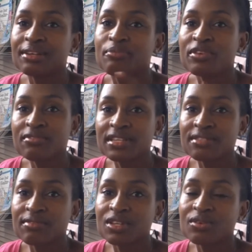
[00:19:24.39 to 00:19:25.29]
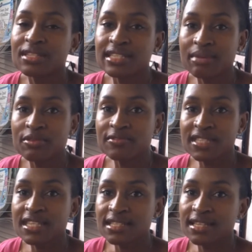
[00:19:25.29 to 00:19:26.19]
previous video the type of
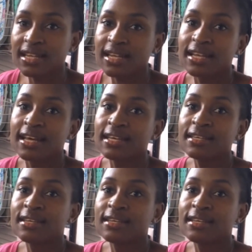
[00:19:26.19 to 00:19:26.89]
teas that I like.